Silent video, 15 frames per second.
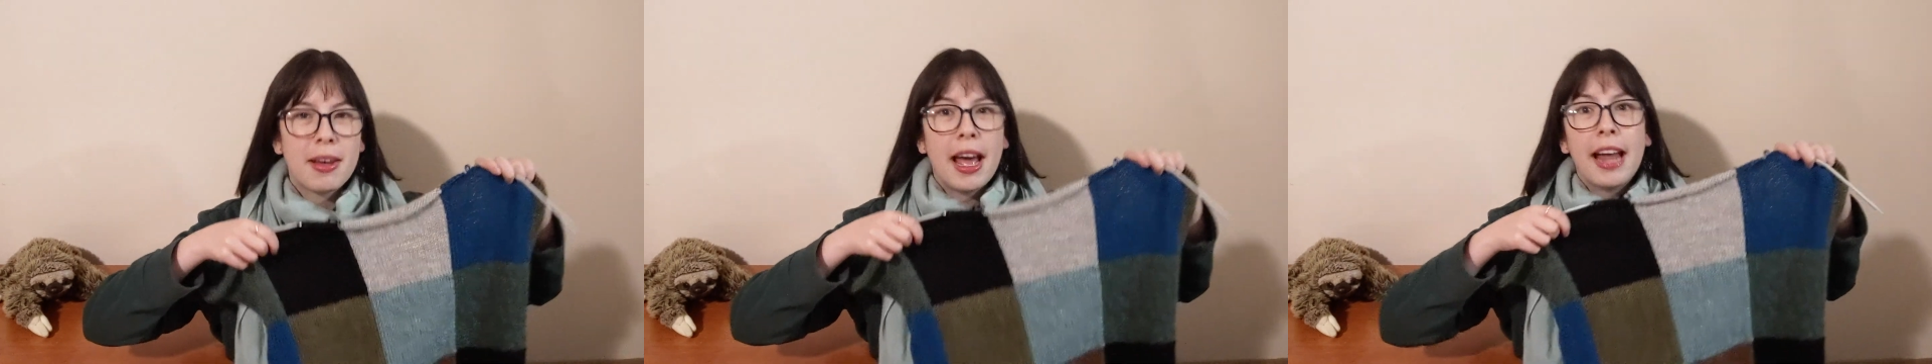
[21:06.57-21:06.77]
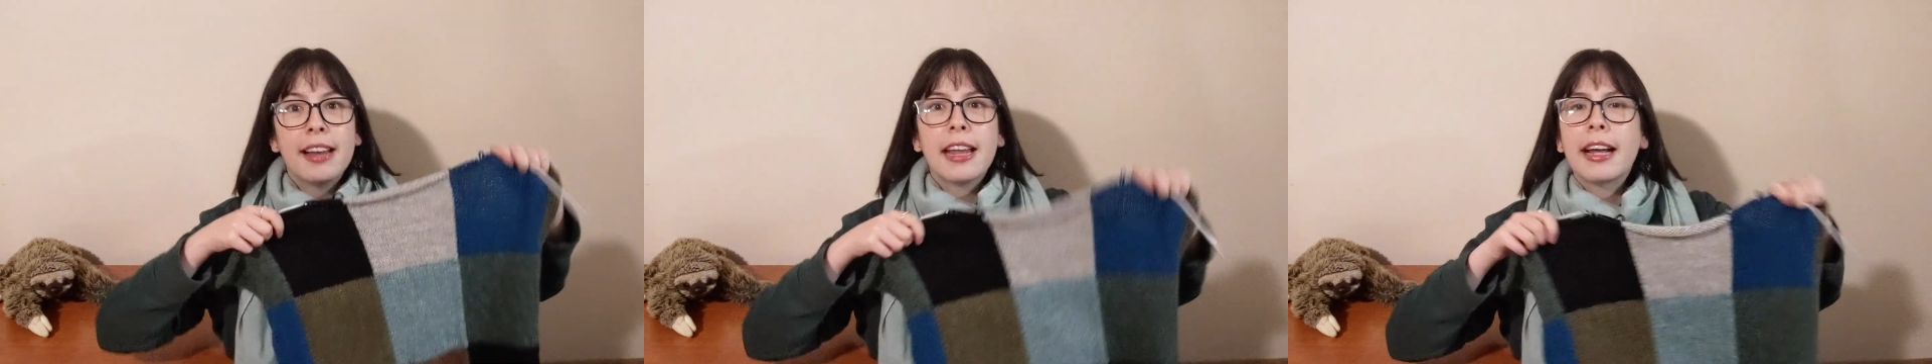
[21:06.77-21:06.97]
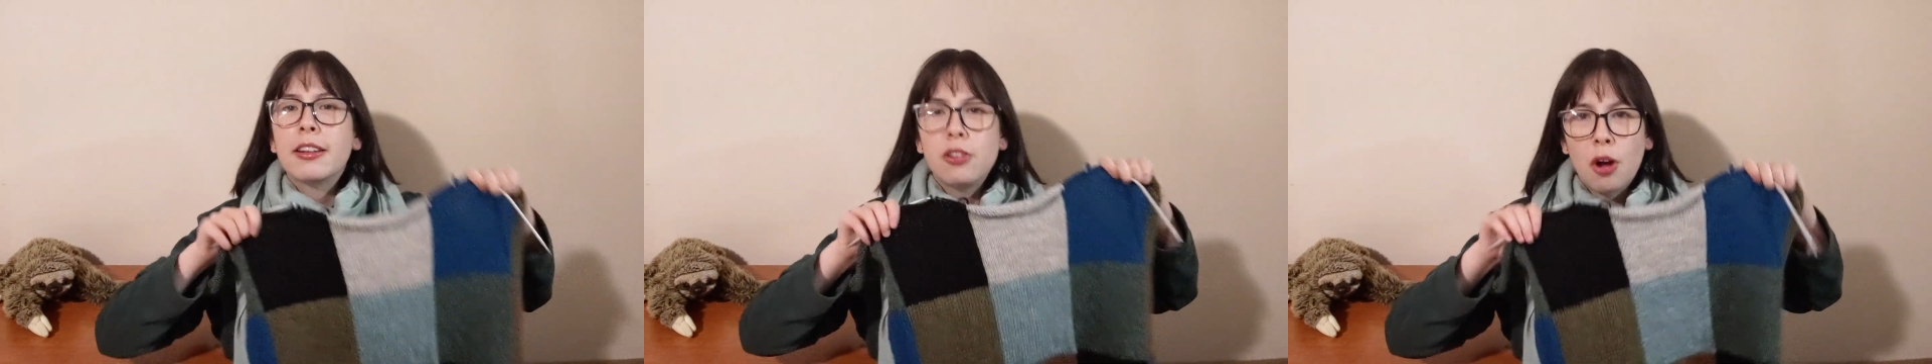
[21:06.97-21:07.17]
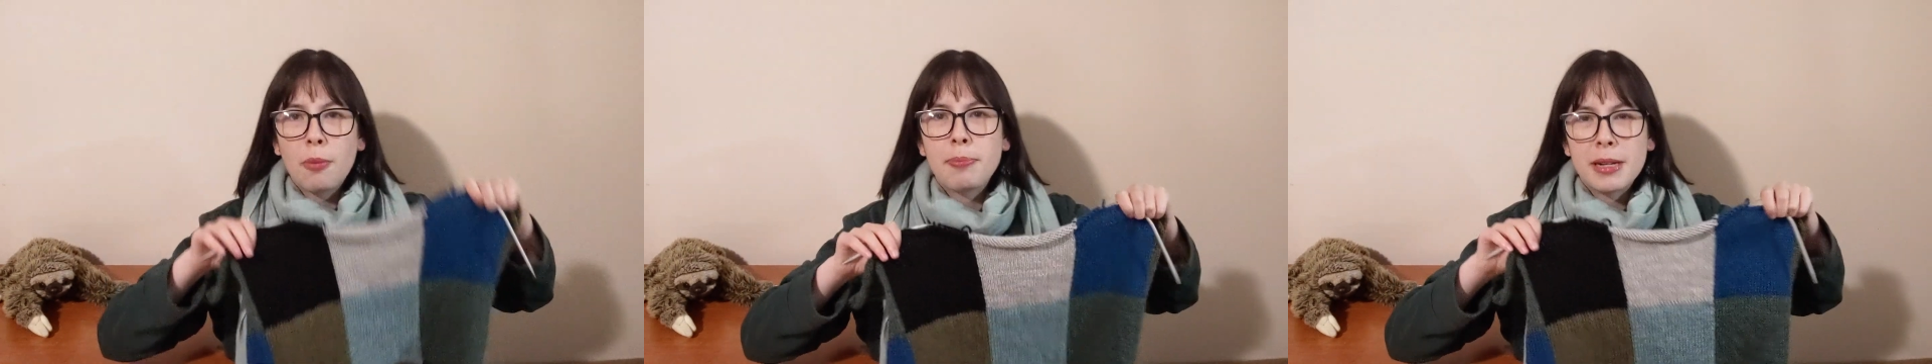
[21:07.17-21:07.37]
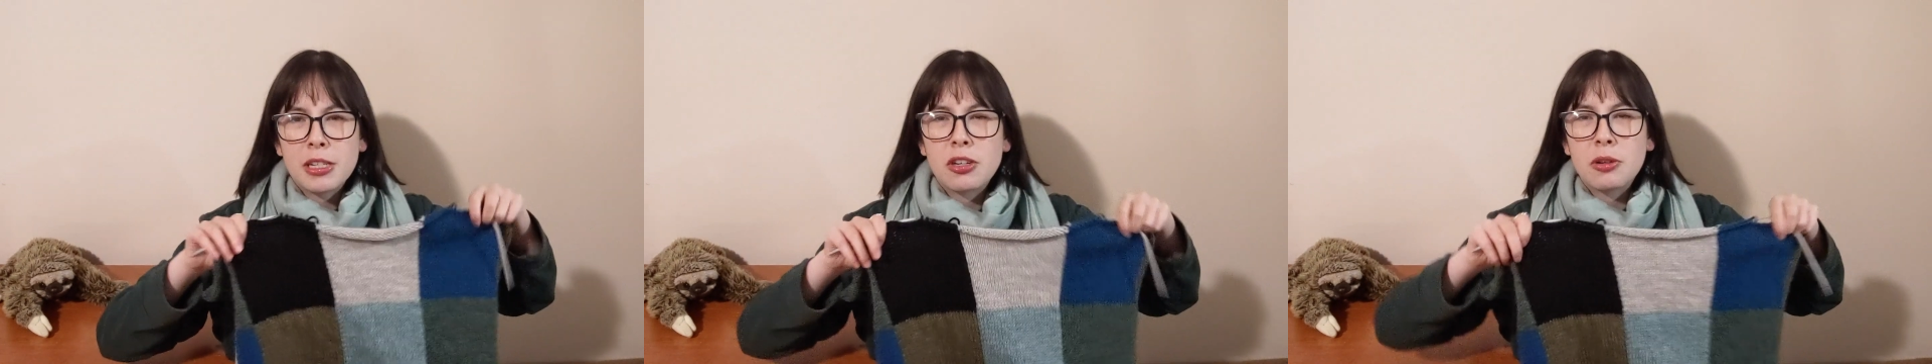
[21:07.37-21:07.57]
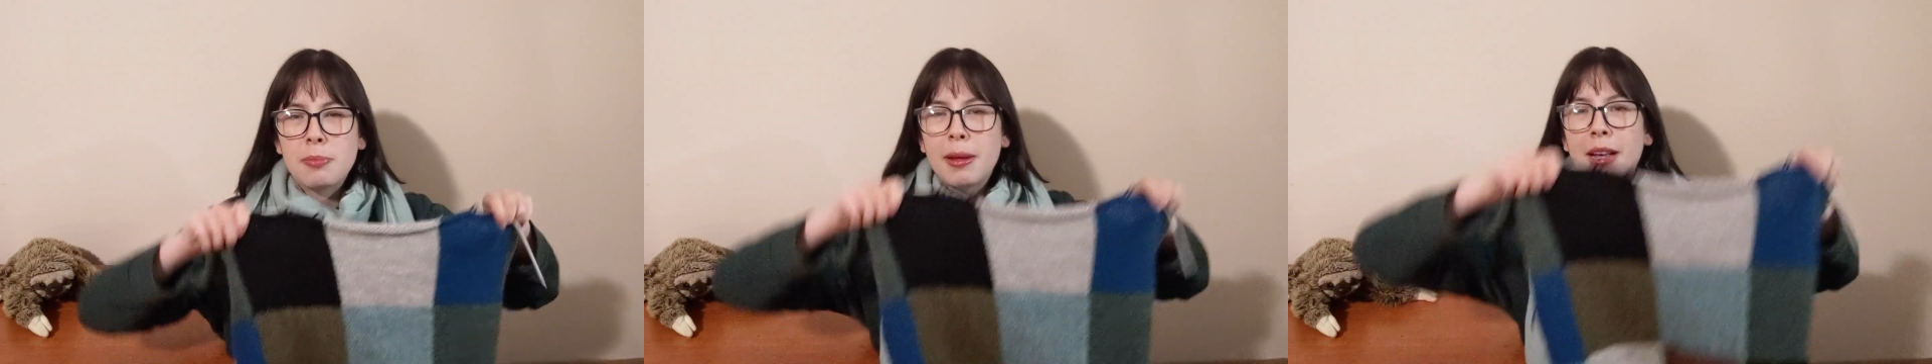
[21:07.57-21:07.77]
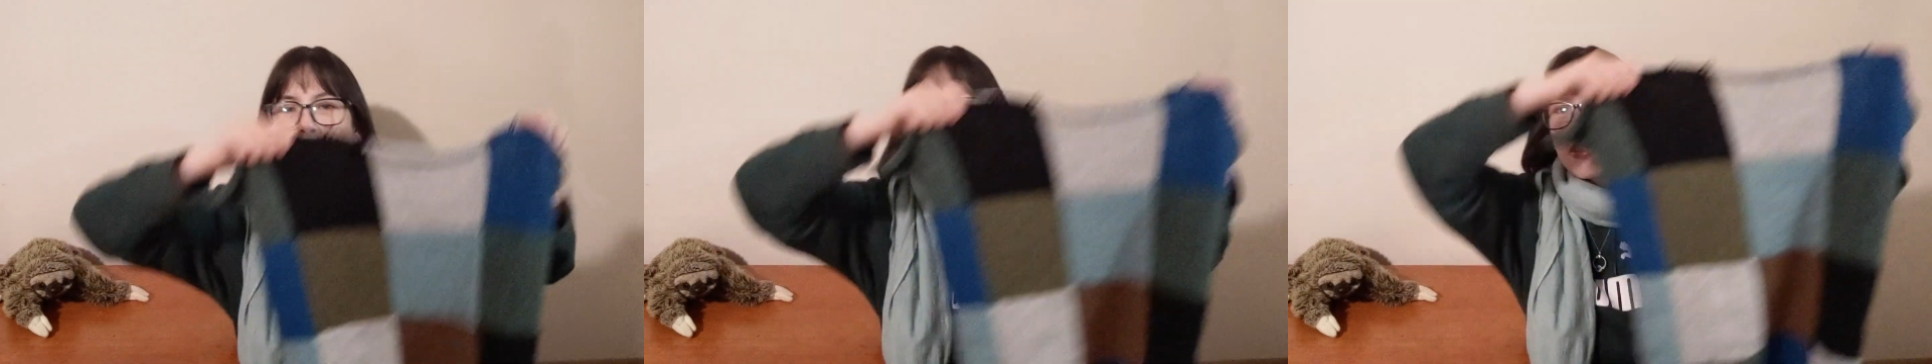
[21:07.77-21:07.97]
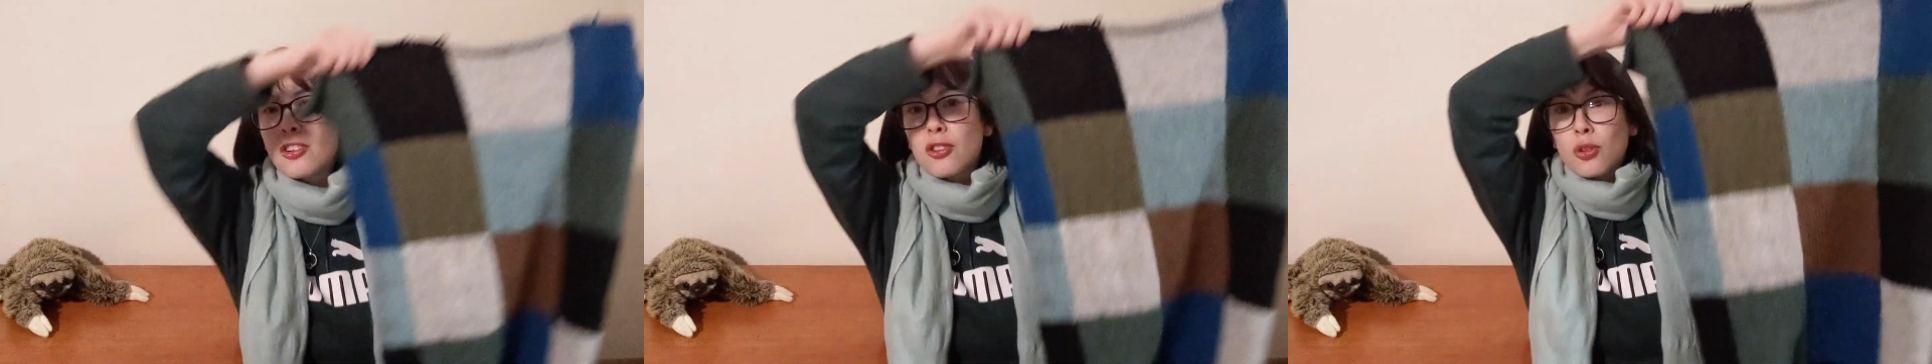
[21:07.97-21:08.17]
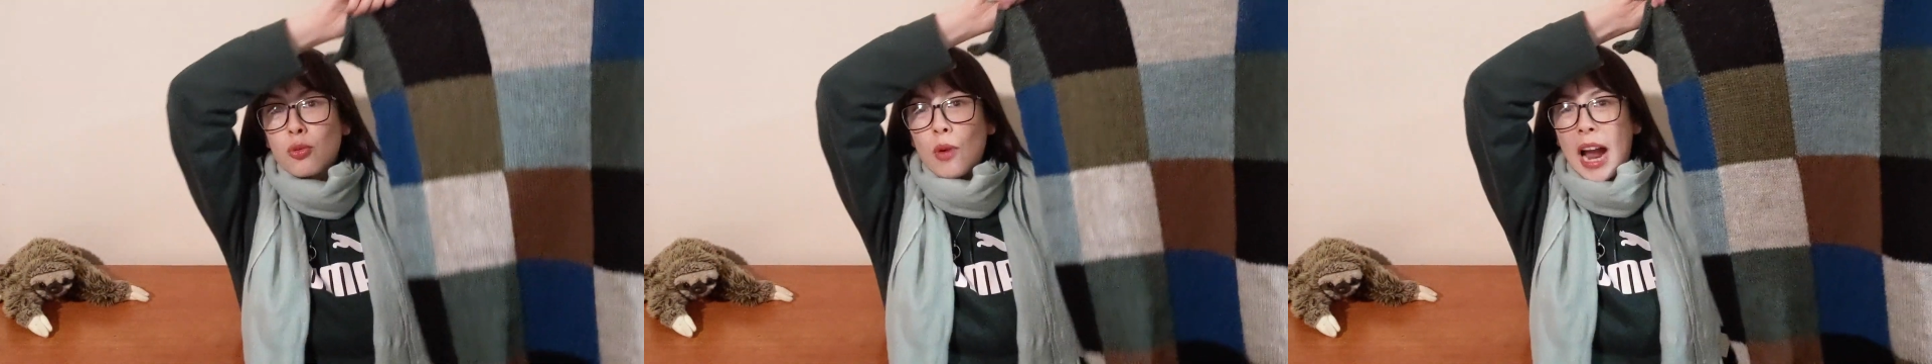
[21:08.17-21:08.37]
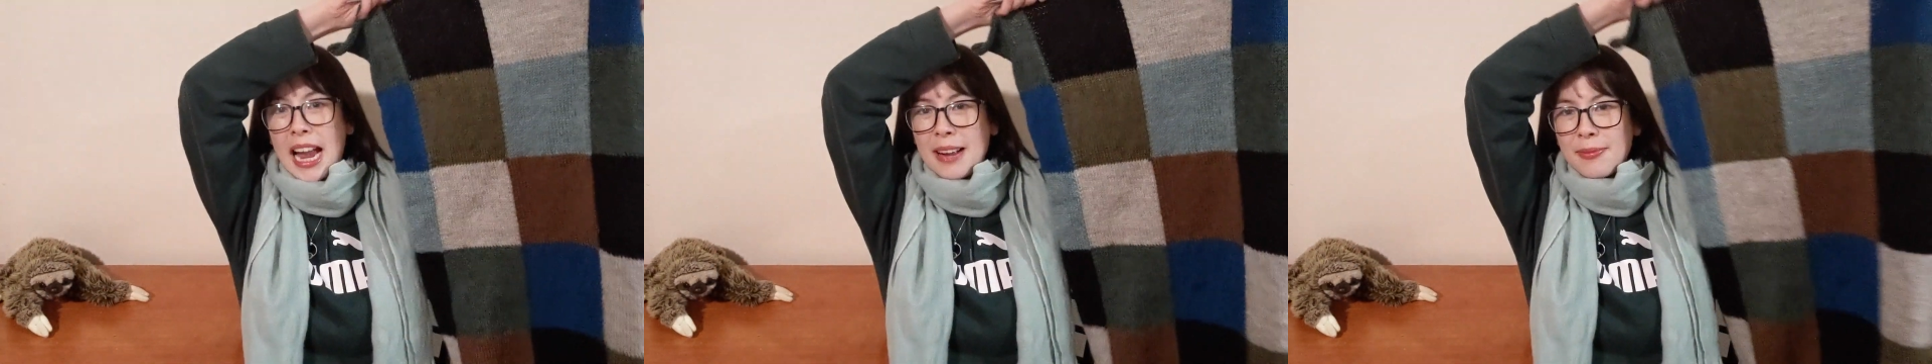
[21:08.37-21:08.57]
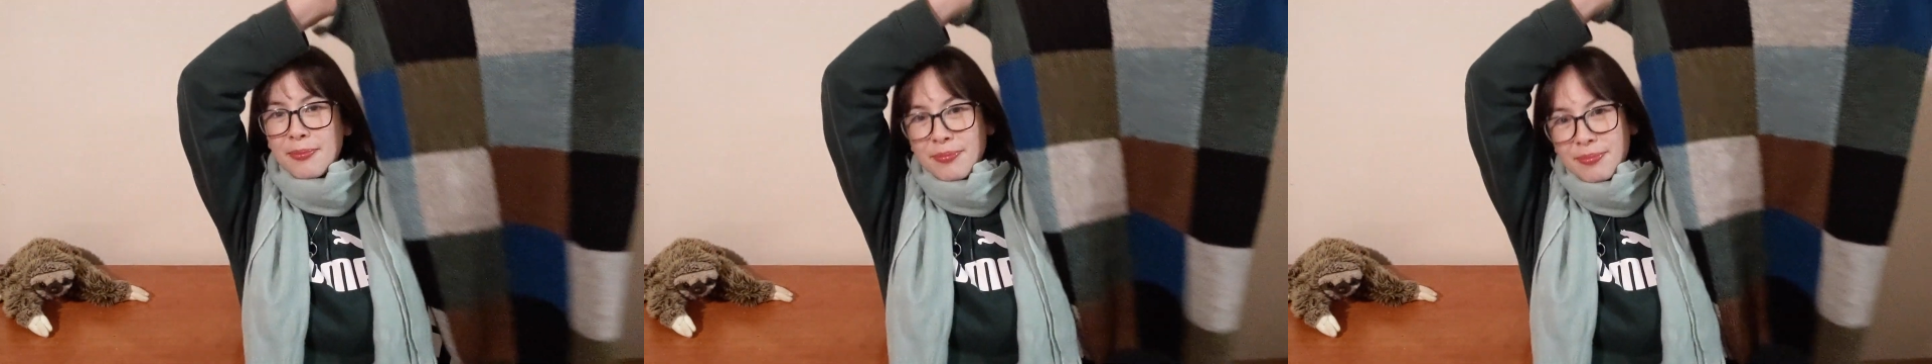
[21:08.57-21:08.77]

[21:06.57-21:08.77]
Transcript: and like not be too big, which is great.